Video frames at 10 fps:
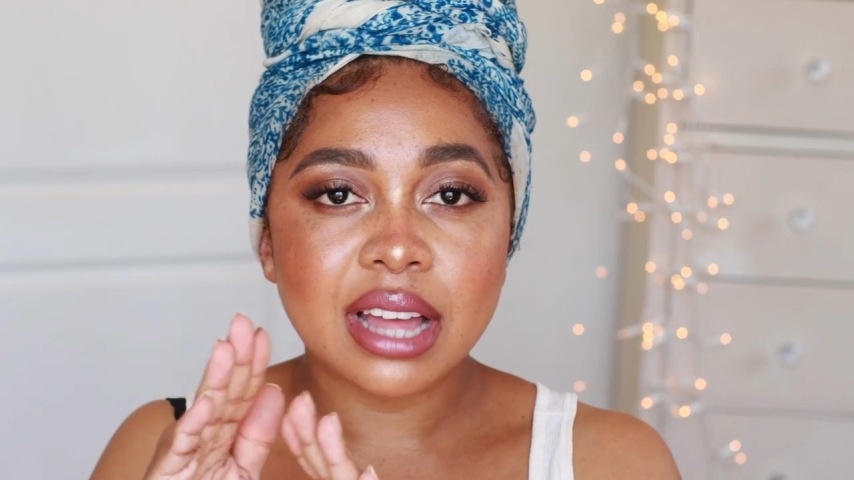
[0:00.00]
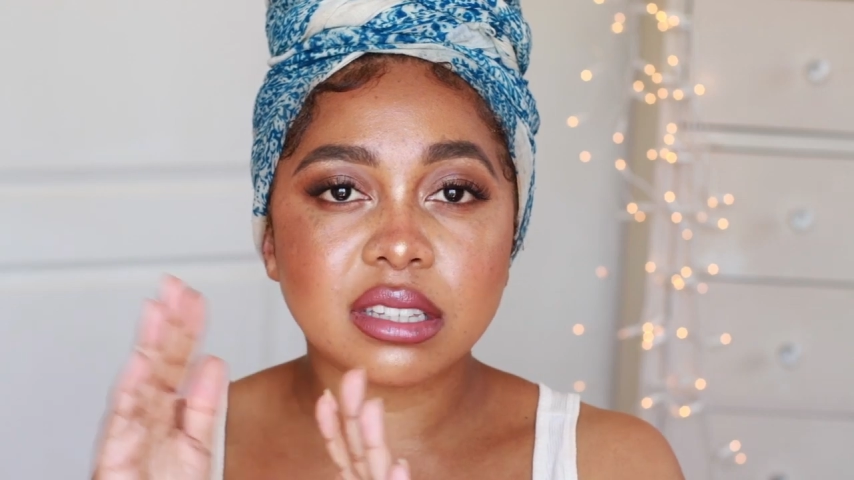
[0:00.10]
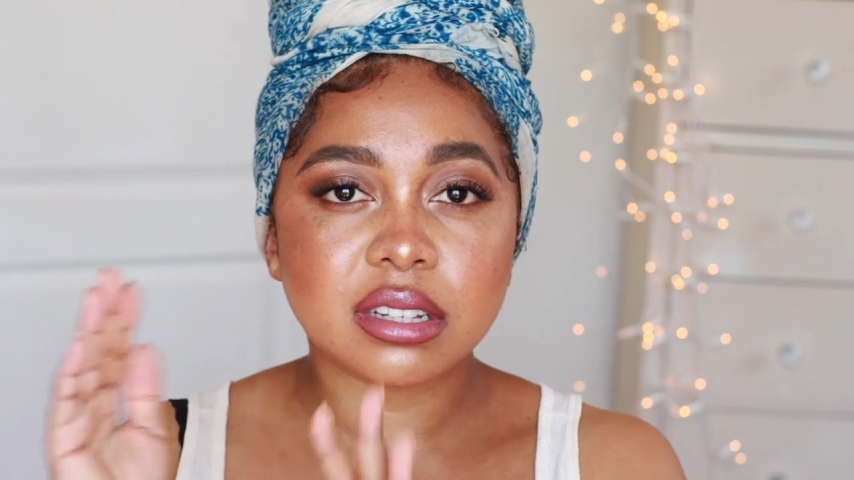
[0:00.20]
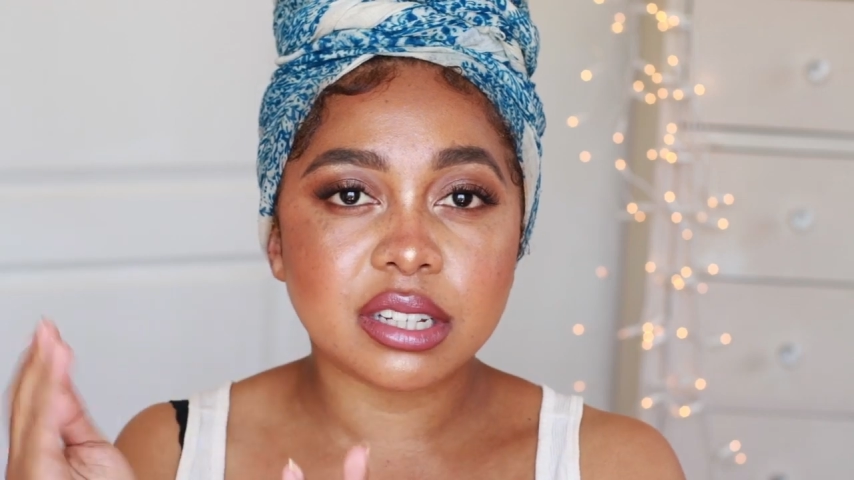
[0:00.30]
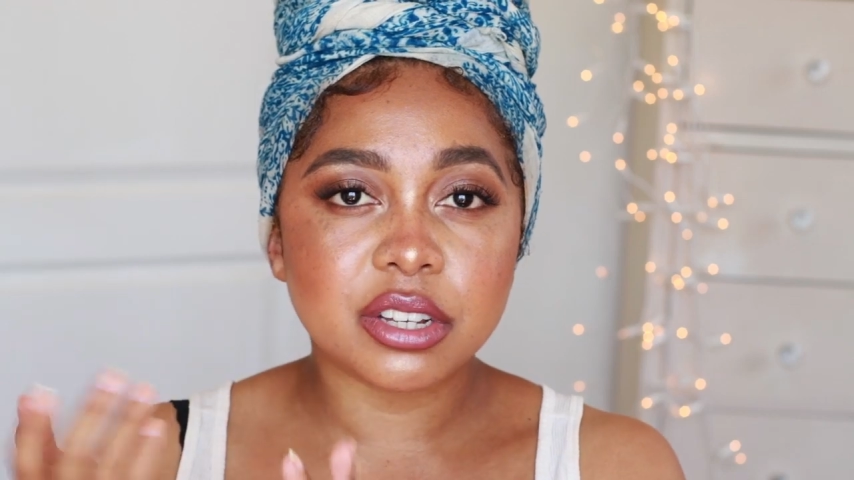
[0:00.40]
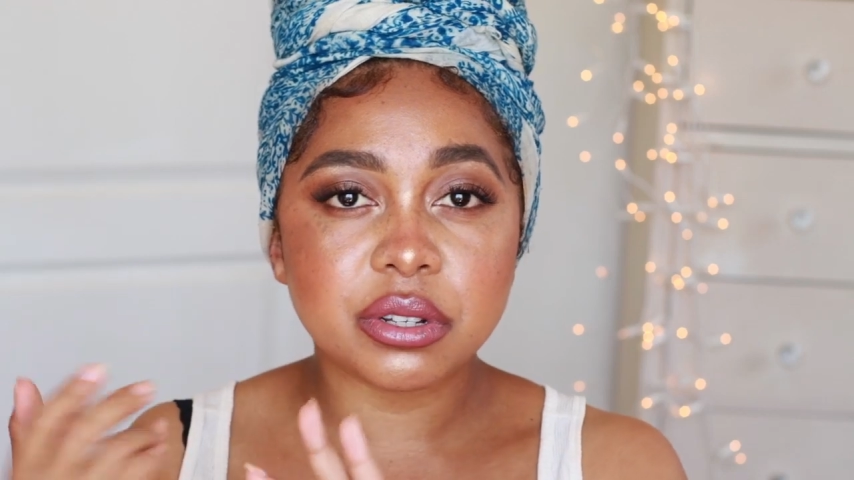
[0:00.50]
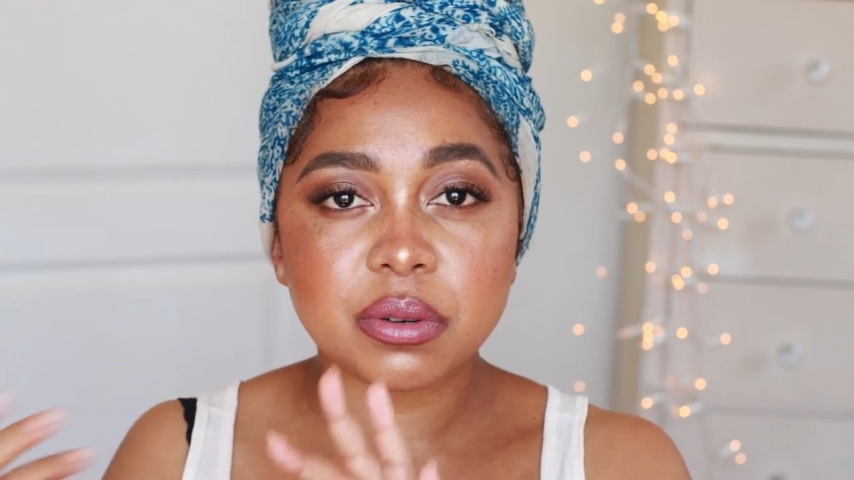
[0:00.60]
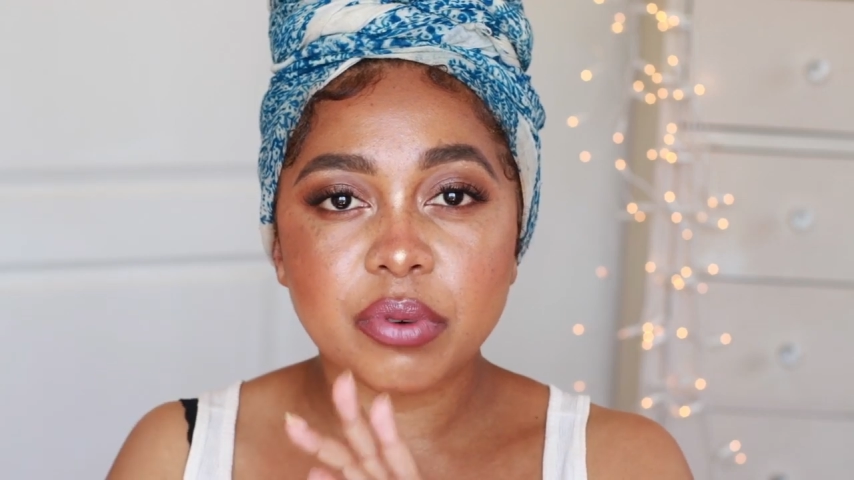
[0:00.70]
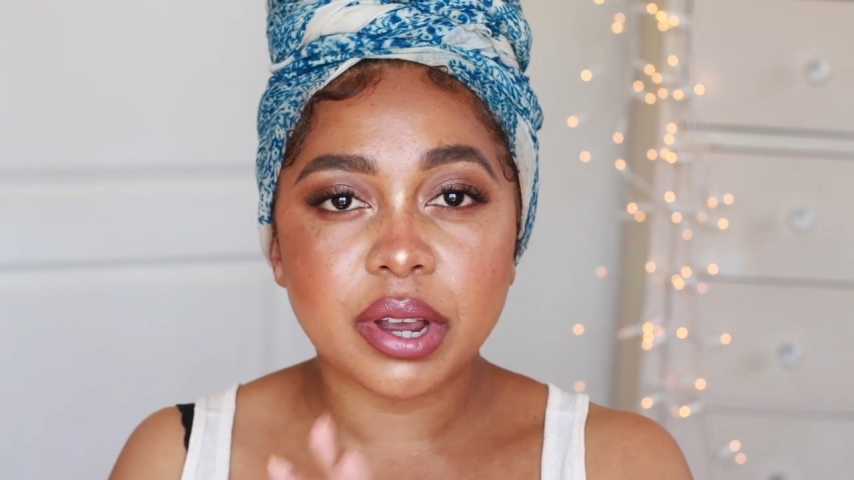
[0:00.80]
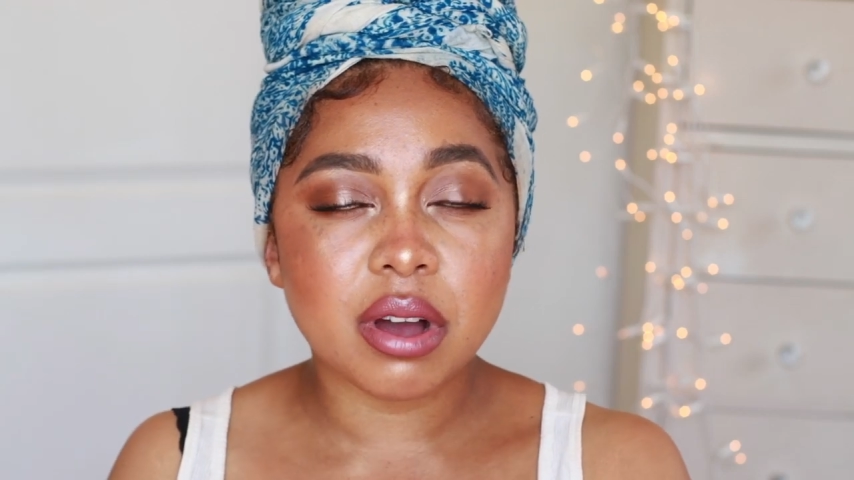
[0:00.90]
ends continue
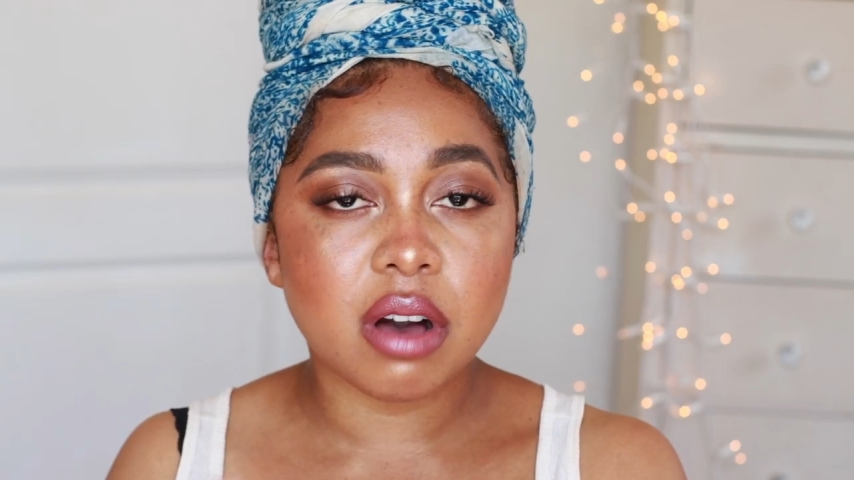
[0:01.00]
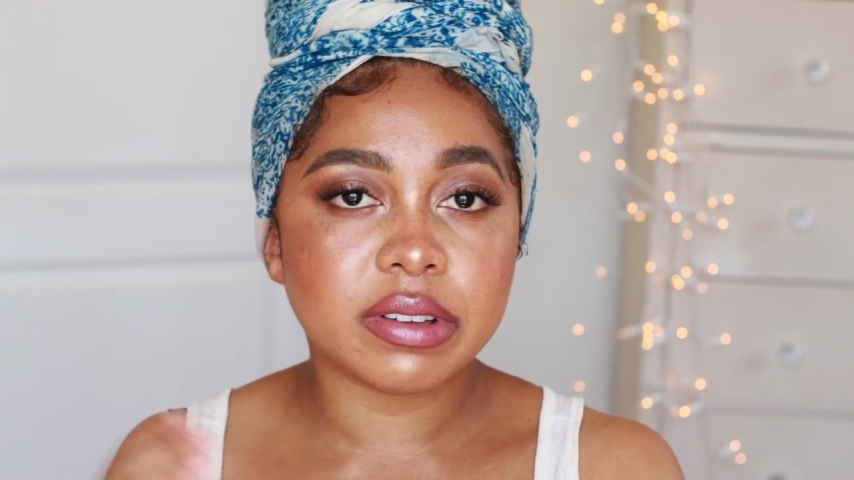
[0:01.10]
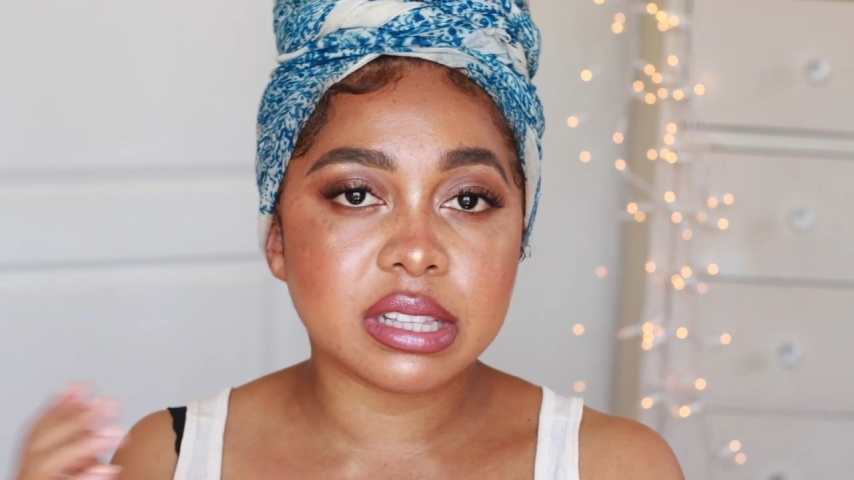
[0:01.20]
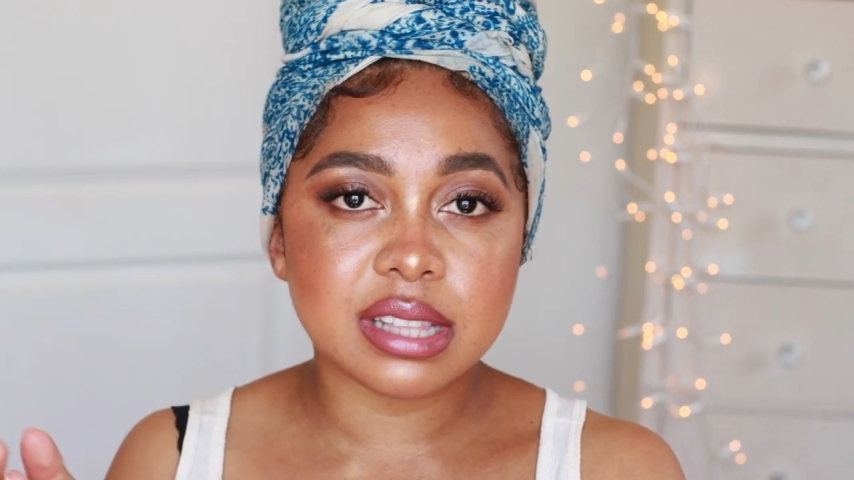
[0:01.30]
to break off